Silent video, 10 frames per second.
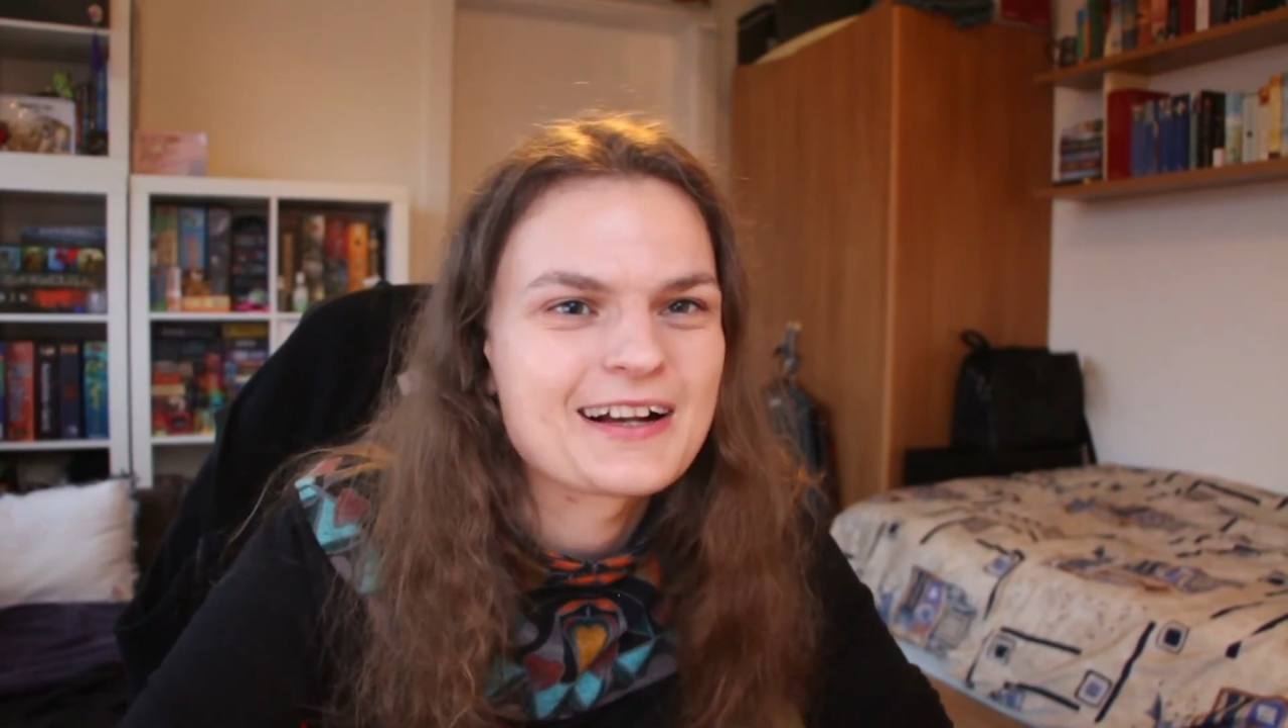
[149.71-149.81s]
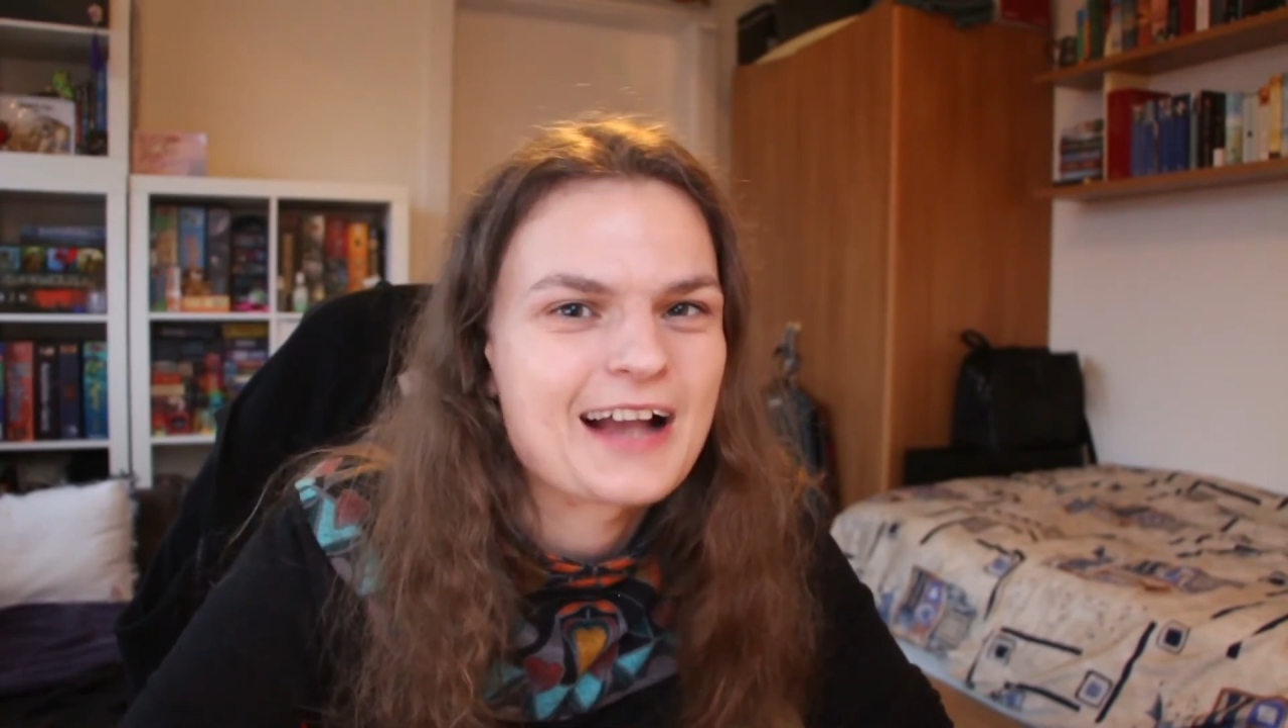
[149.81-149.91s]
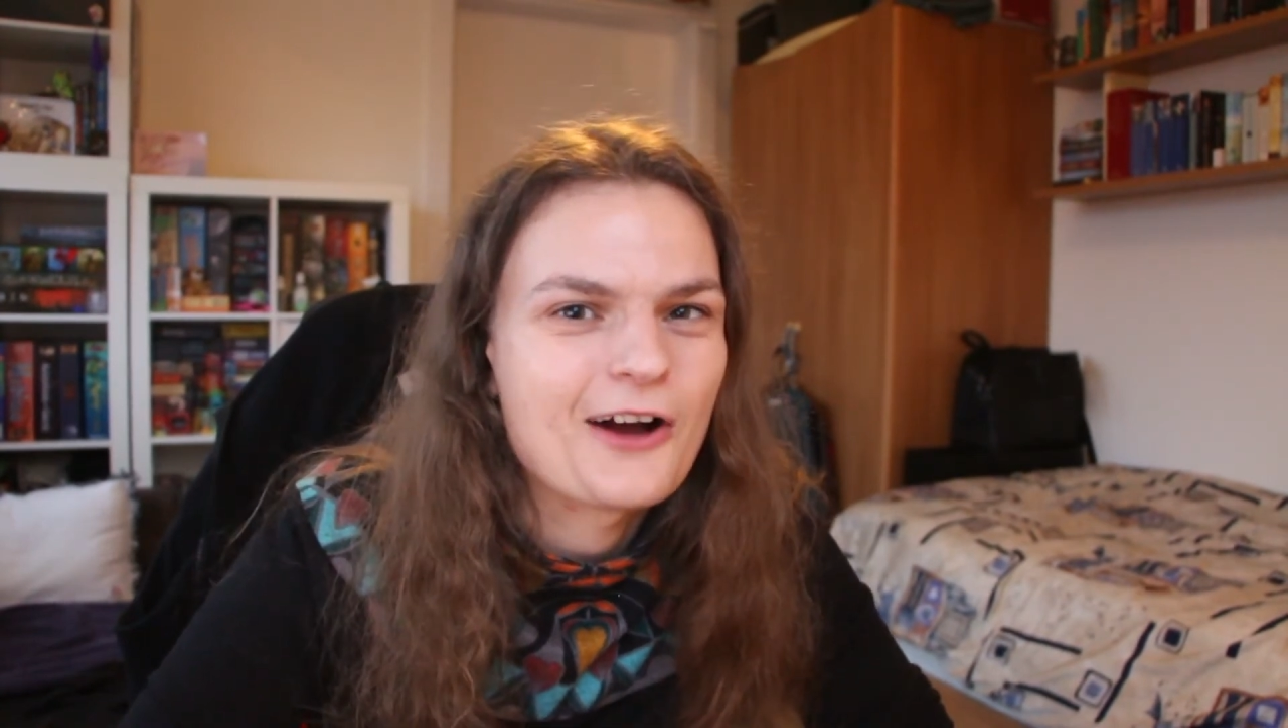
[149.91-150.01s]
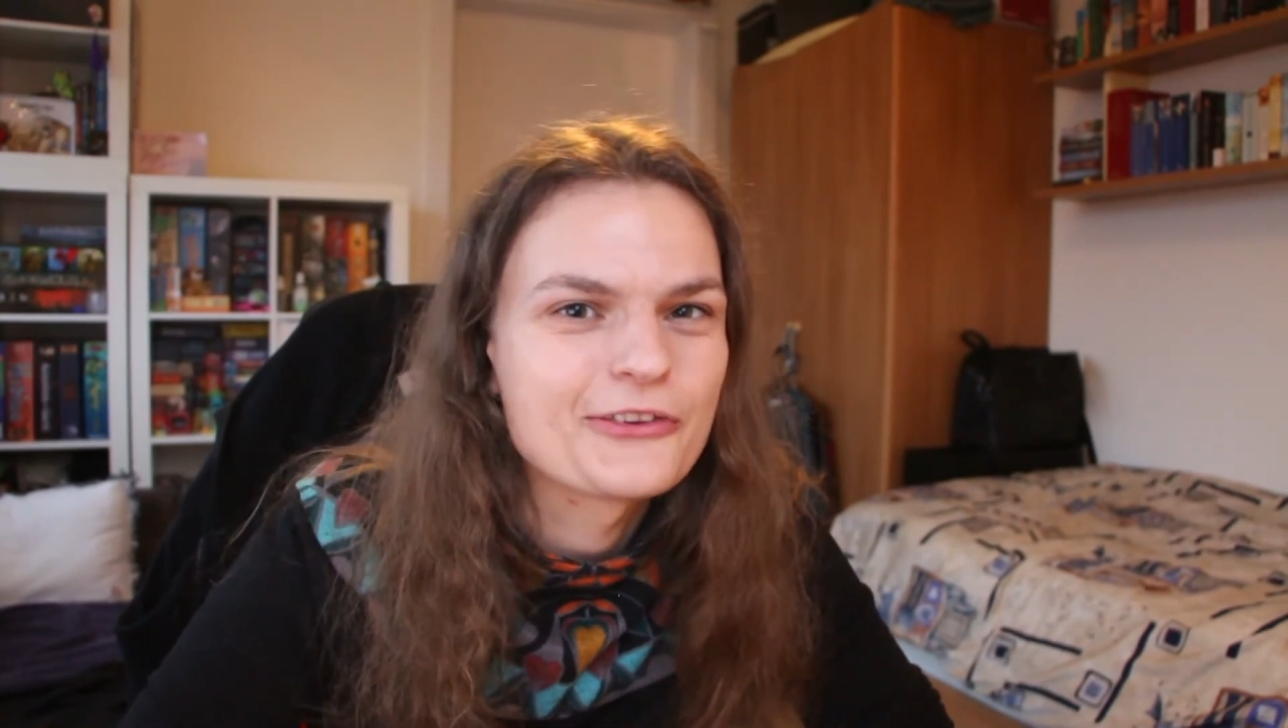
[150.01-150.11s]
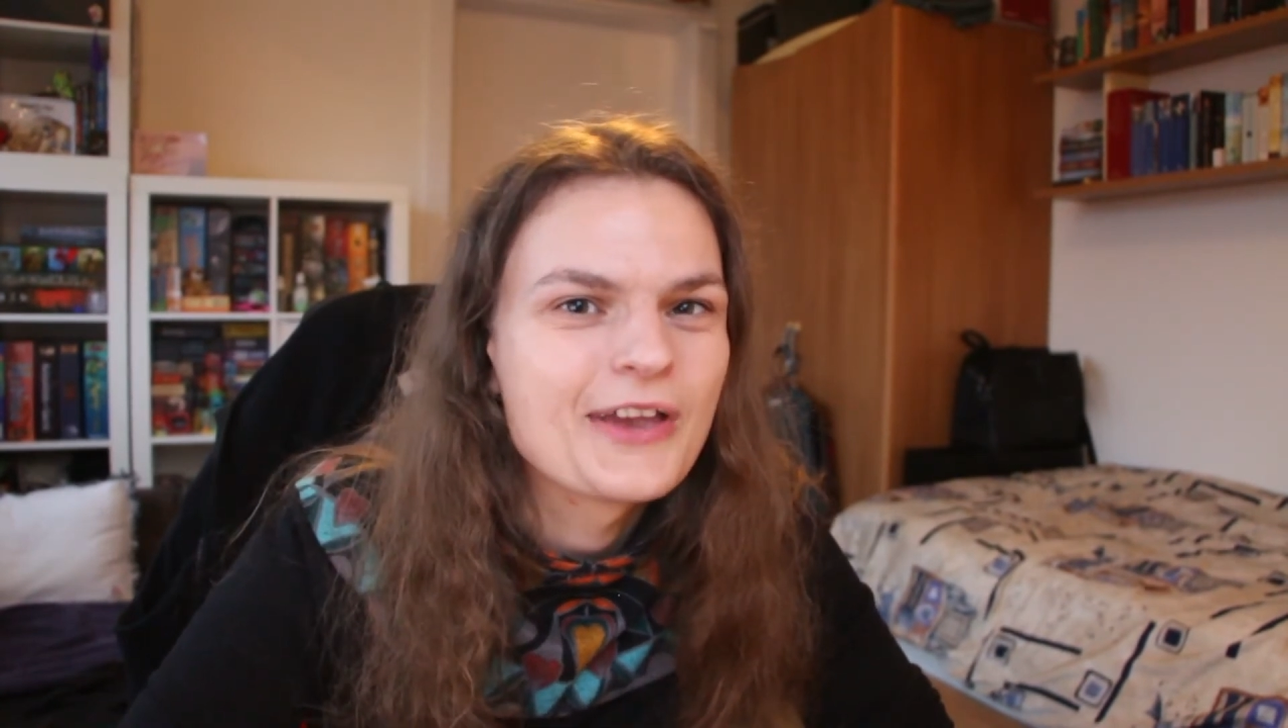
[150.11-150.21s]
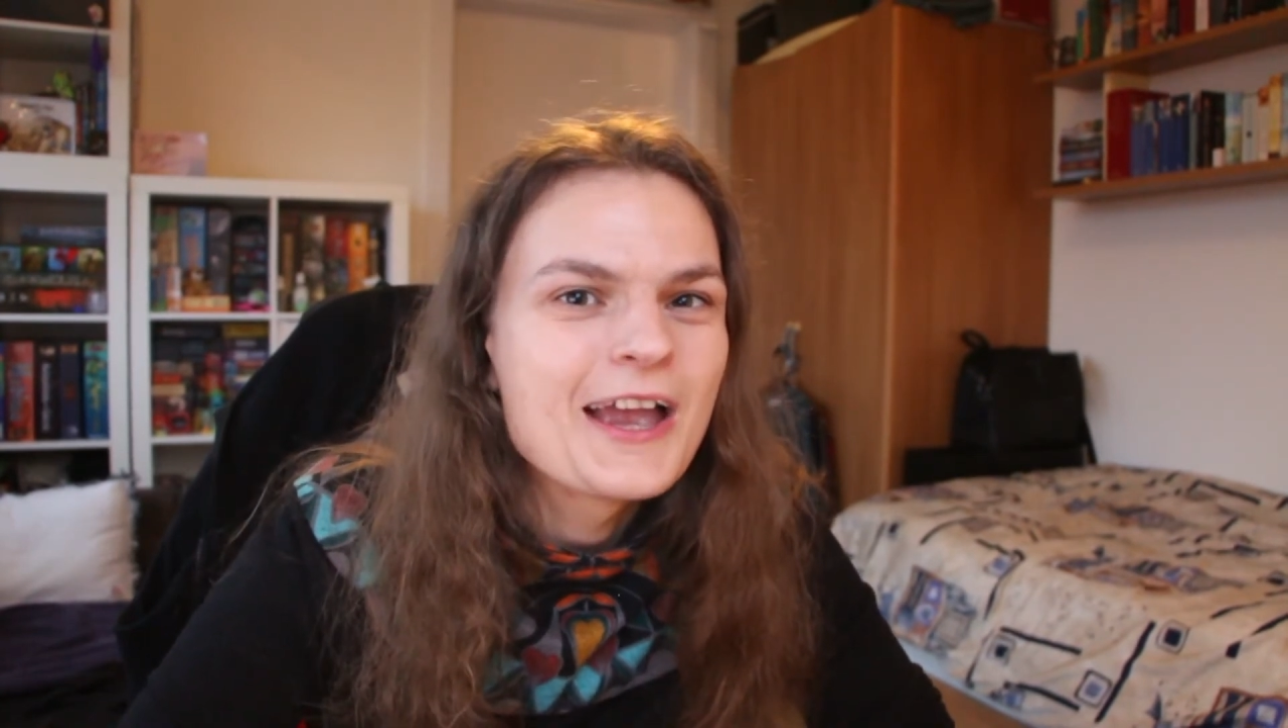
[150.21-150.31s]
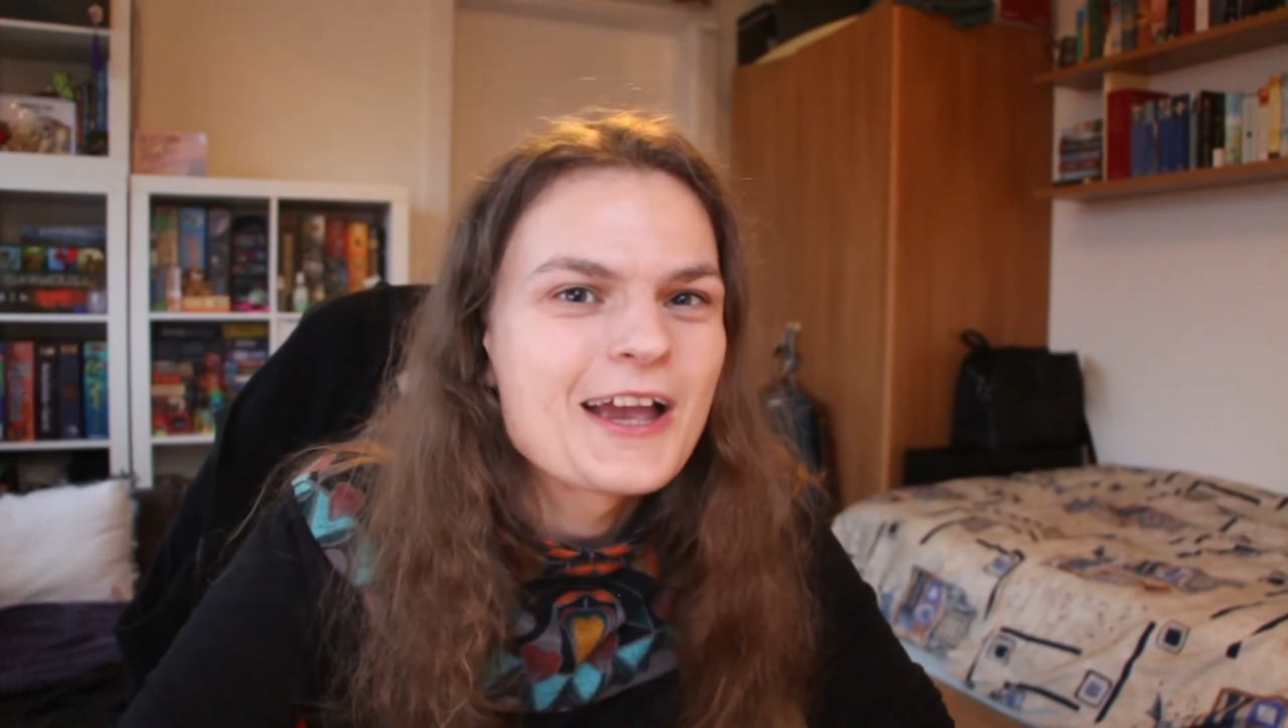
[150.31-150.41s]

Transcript: account.